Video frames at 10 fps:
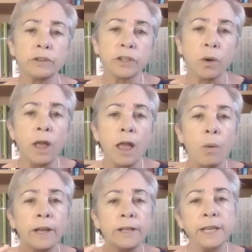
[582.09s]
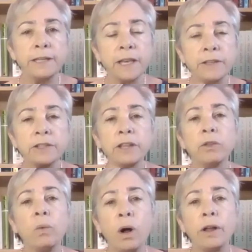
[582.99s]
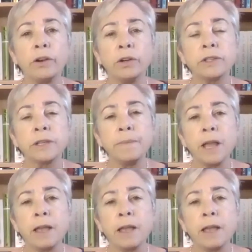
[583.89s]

So when I say testing the waters,